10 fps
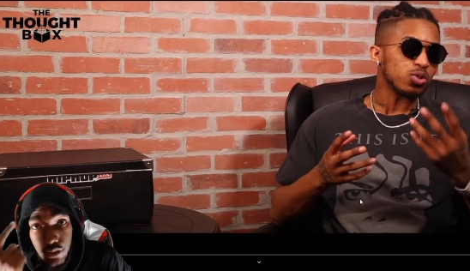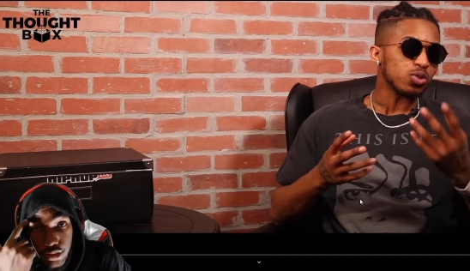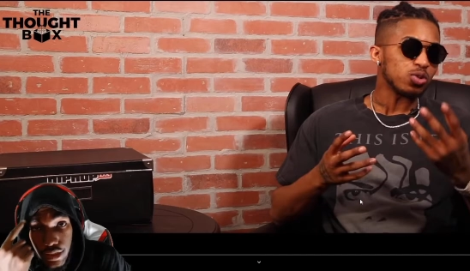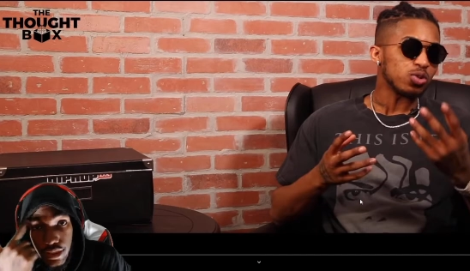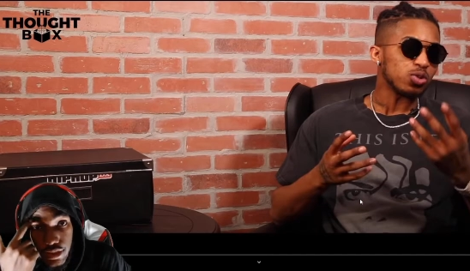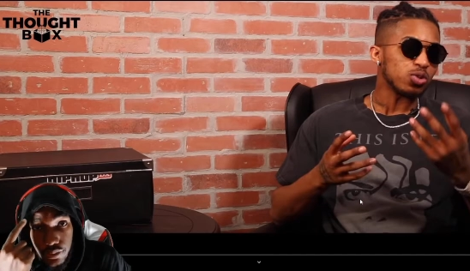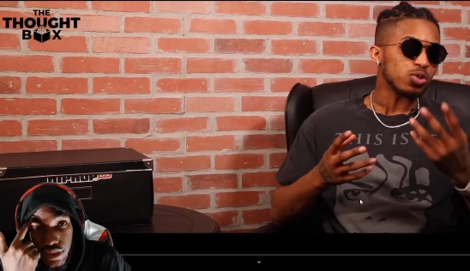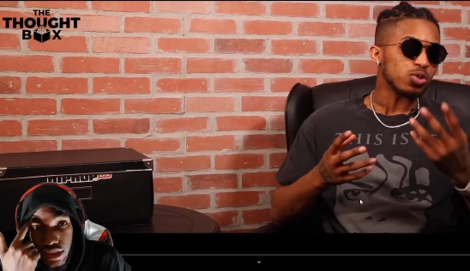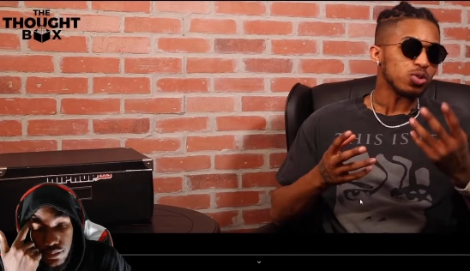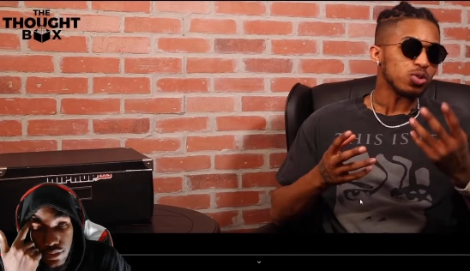Speaker 1: intelligent
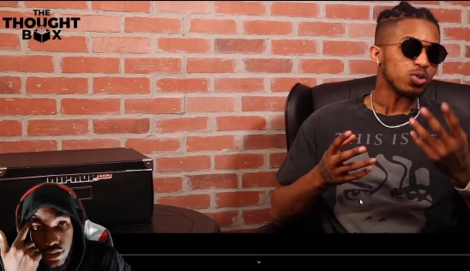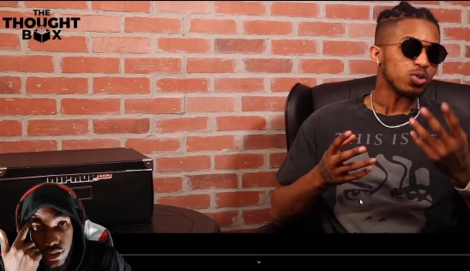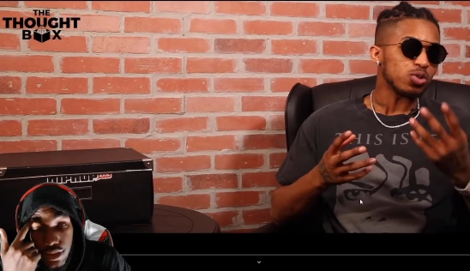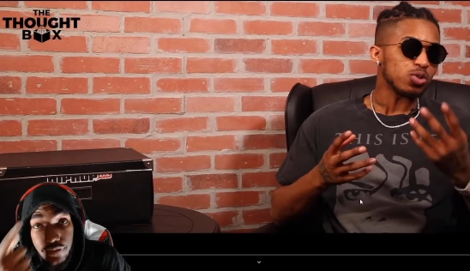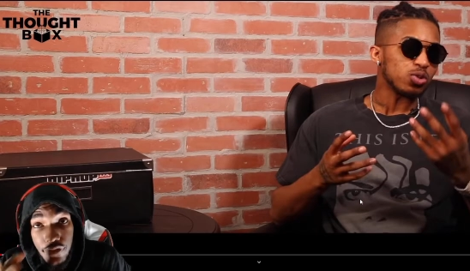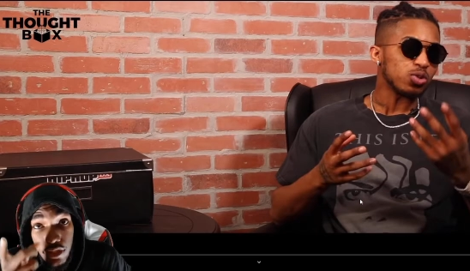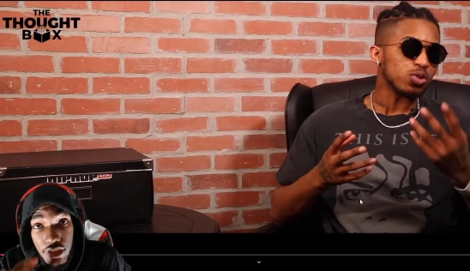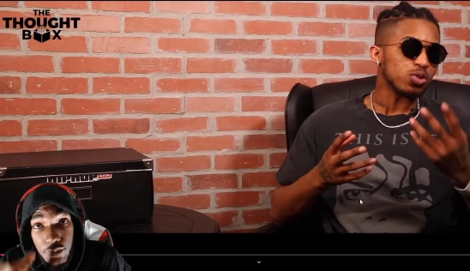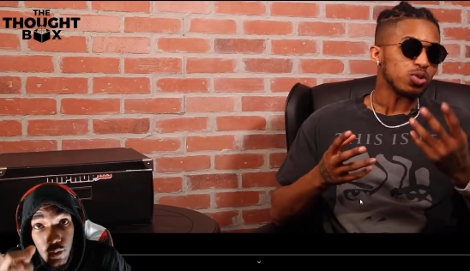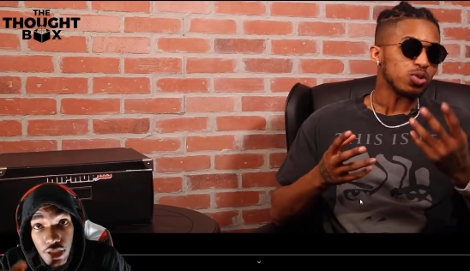business man. He's very
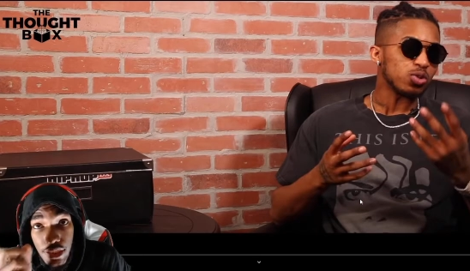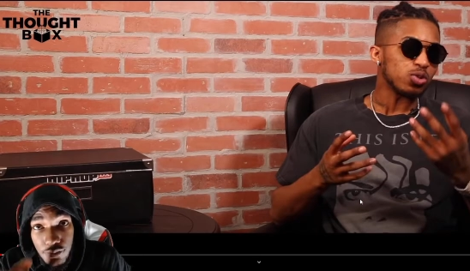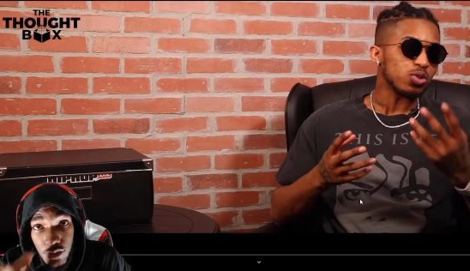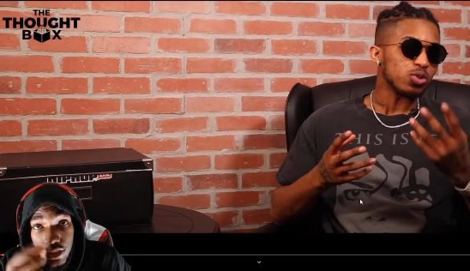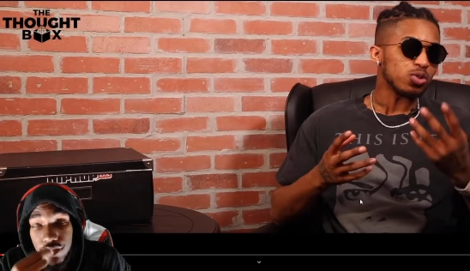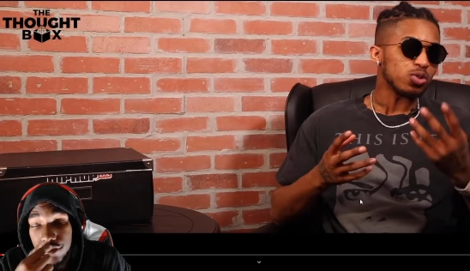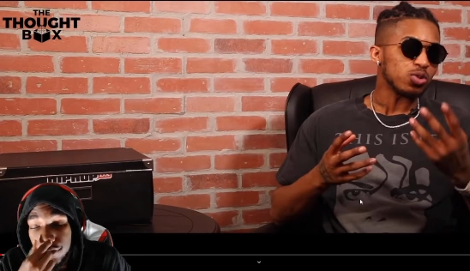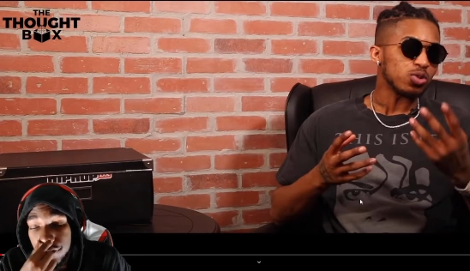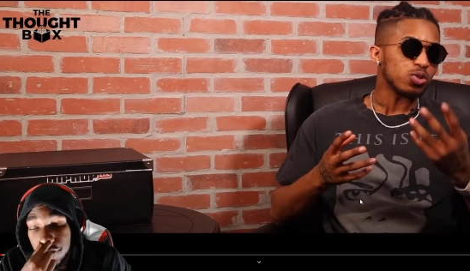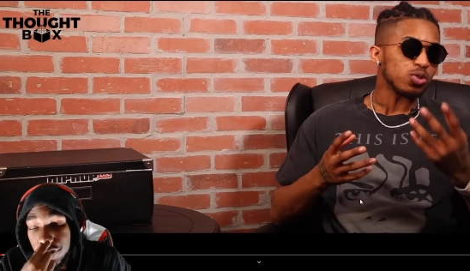smart at what he do,
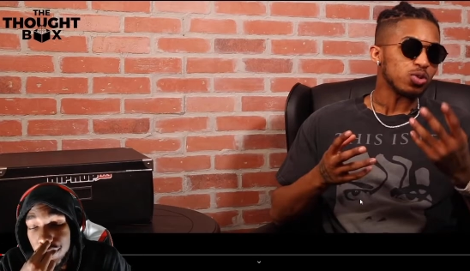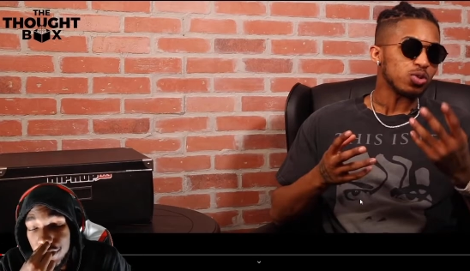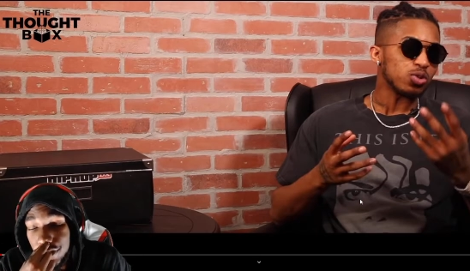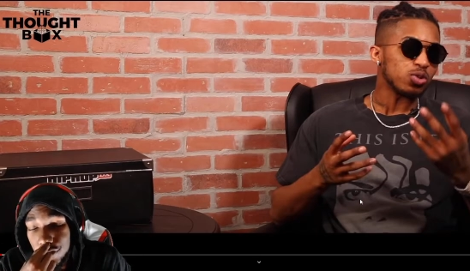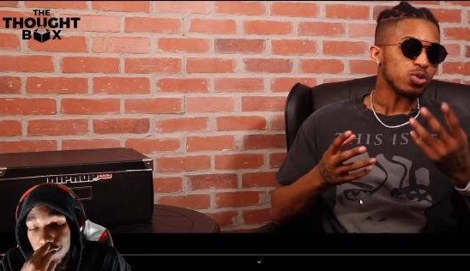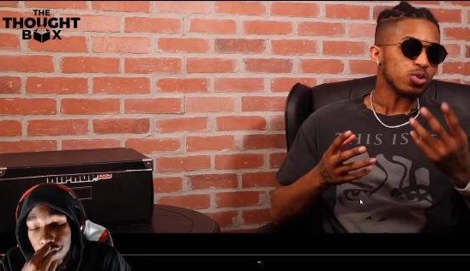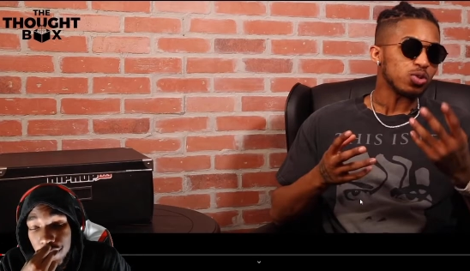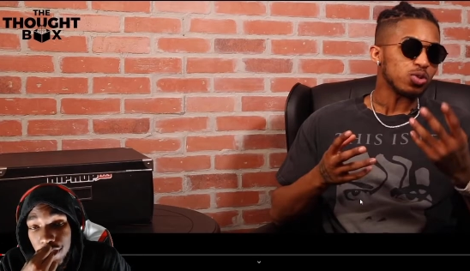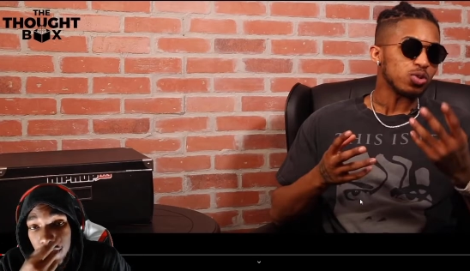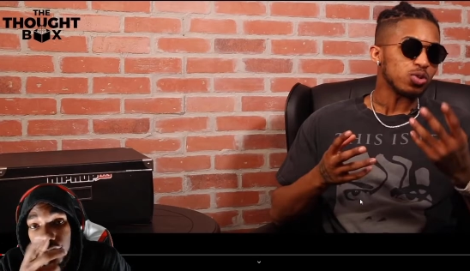for sure.
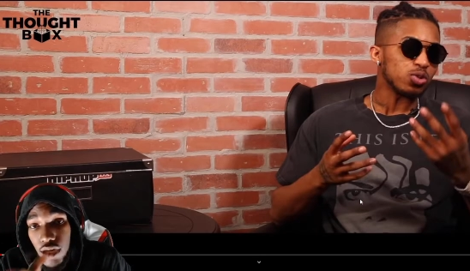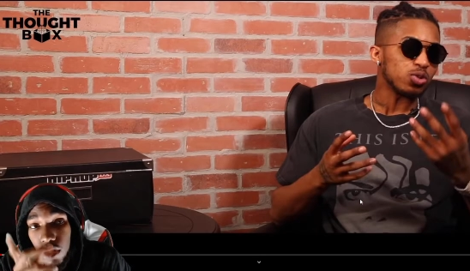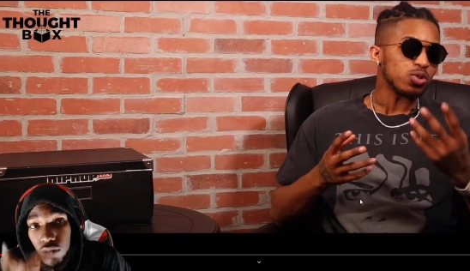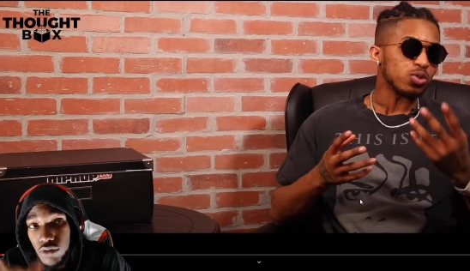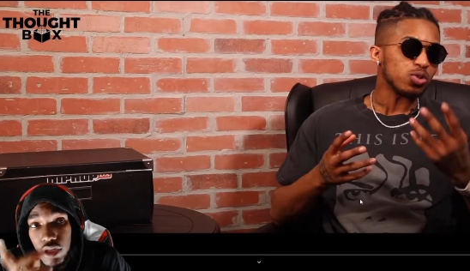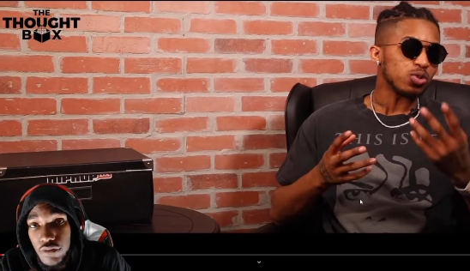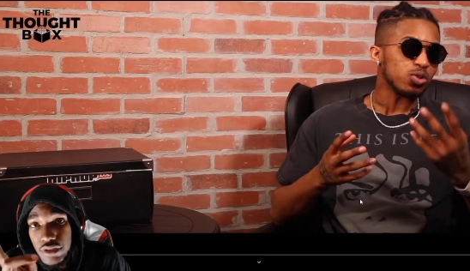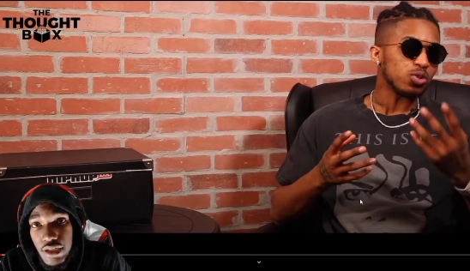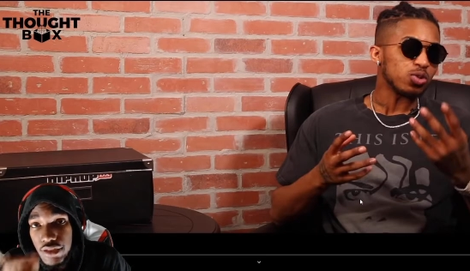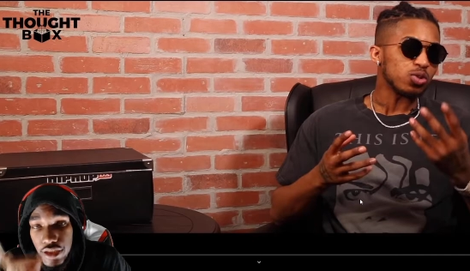I won't never
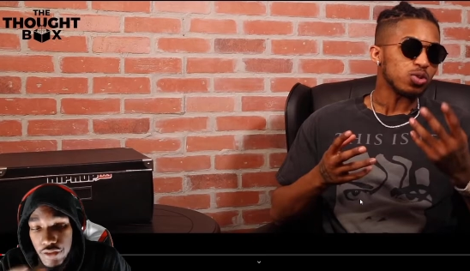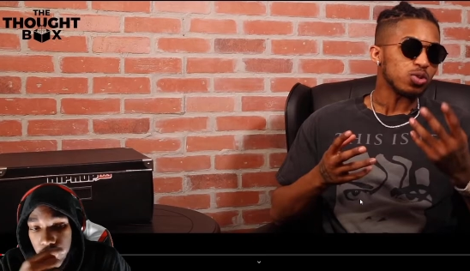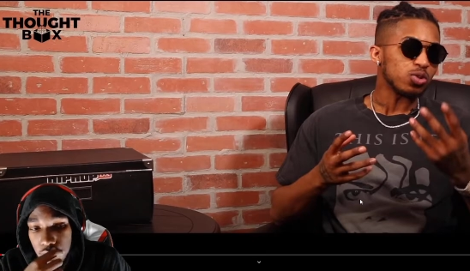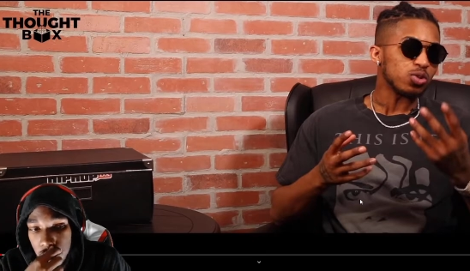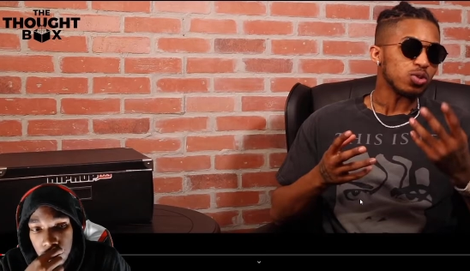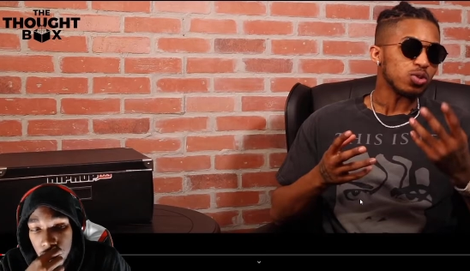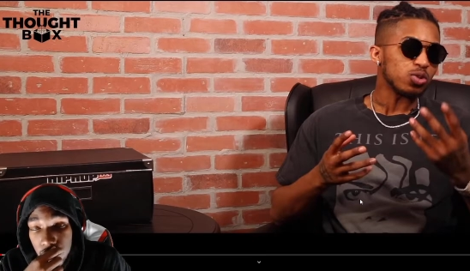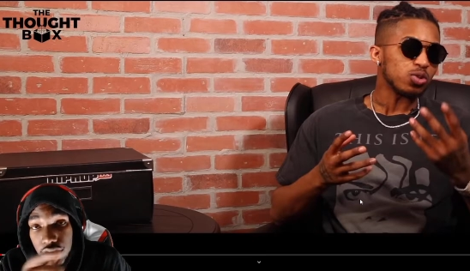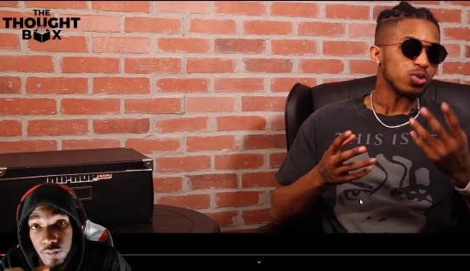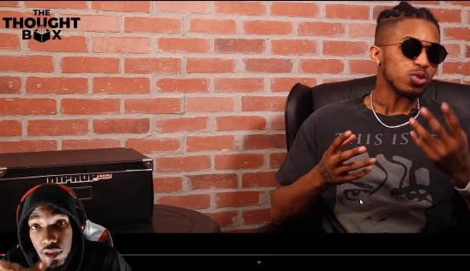take that from this man.
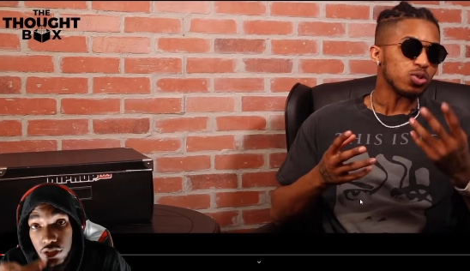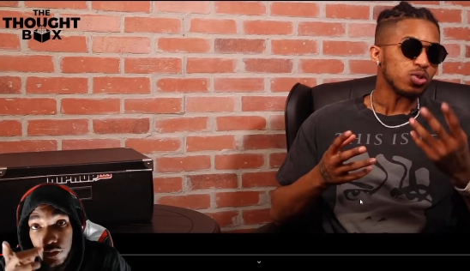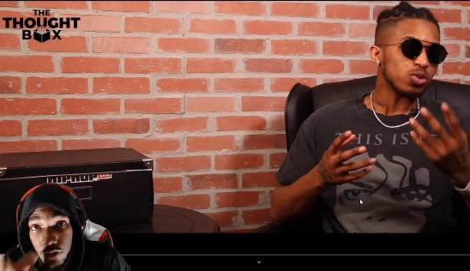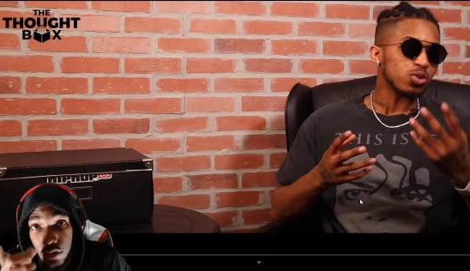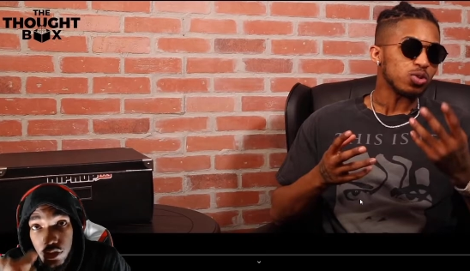This man is a very